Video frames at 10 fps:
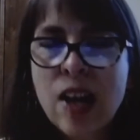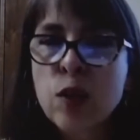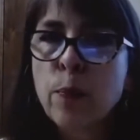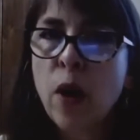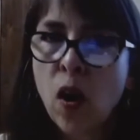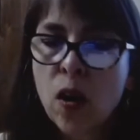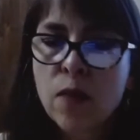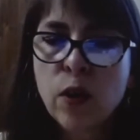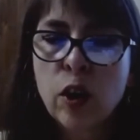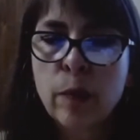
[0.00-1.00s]
As part
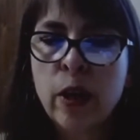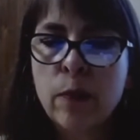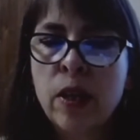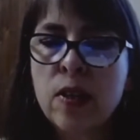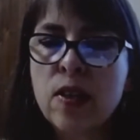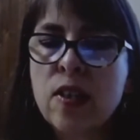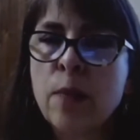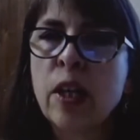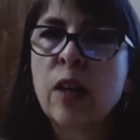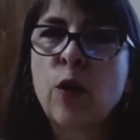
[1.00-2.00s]
of our commitment to
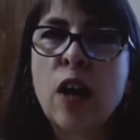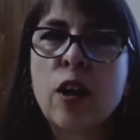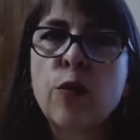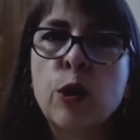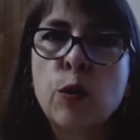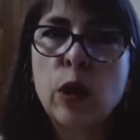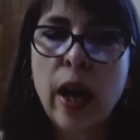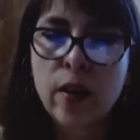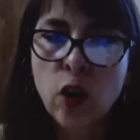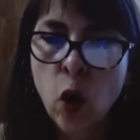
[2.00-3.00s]
democratic renewal
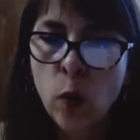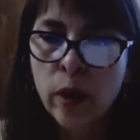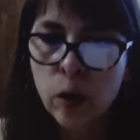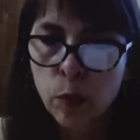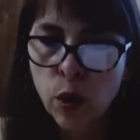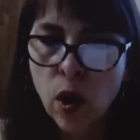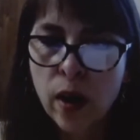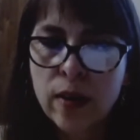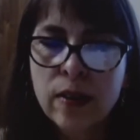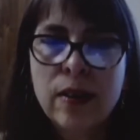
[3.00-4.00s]
at home and
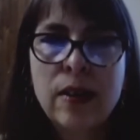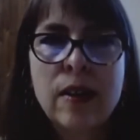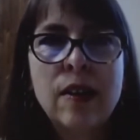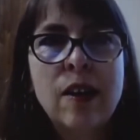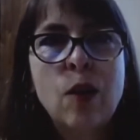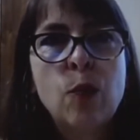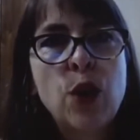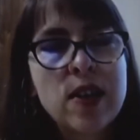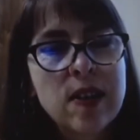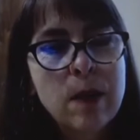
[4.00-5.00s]
abroad,
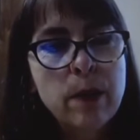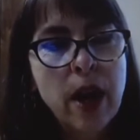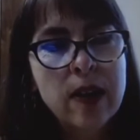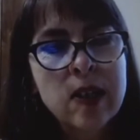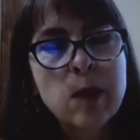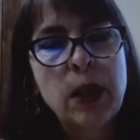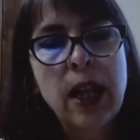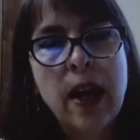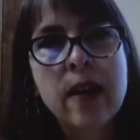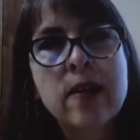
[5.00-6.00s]
President Biden's
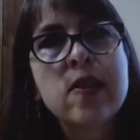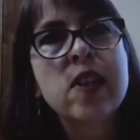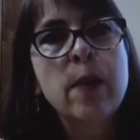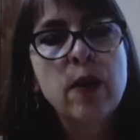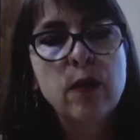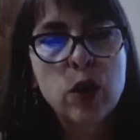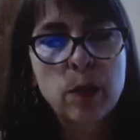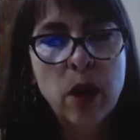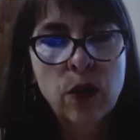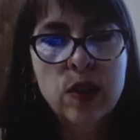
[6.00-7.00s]
planned Summit for
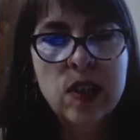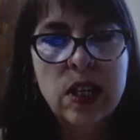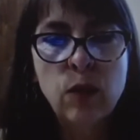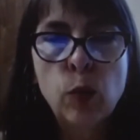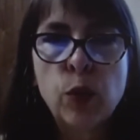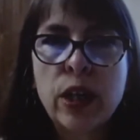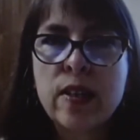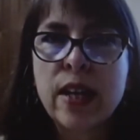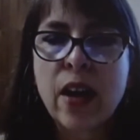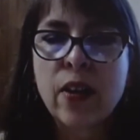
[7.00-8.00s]
Democracy will bring
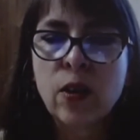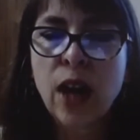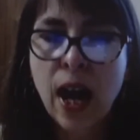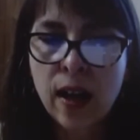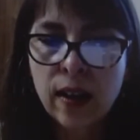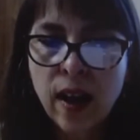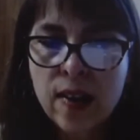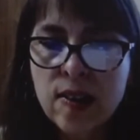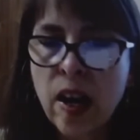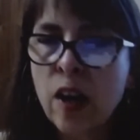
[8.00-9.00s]
together
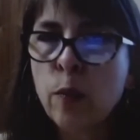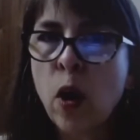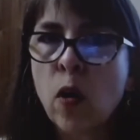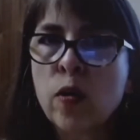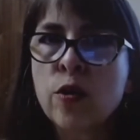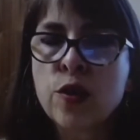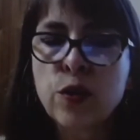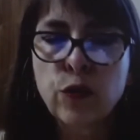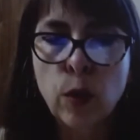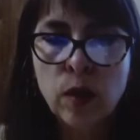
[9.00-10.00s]
allies and partners
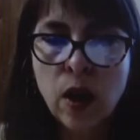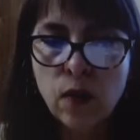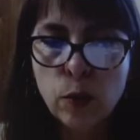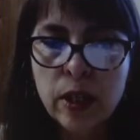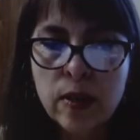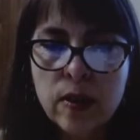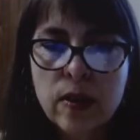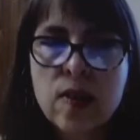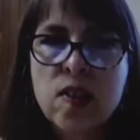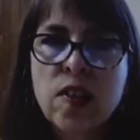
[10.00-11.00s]
from government,
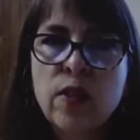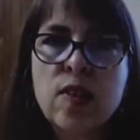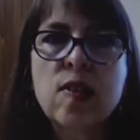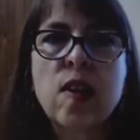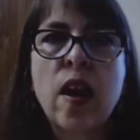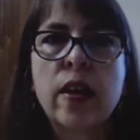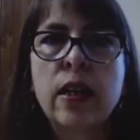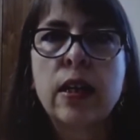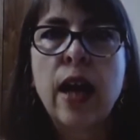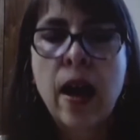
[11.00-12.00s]
civil
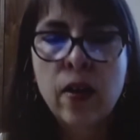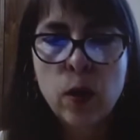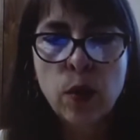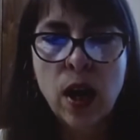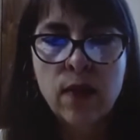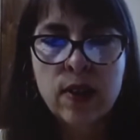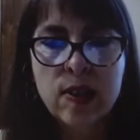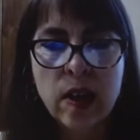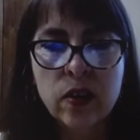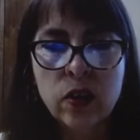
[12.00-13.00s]
society, and the private
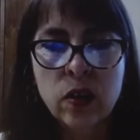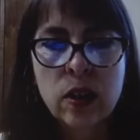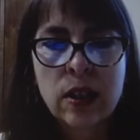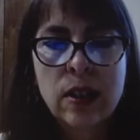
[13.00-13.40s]
sector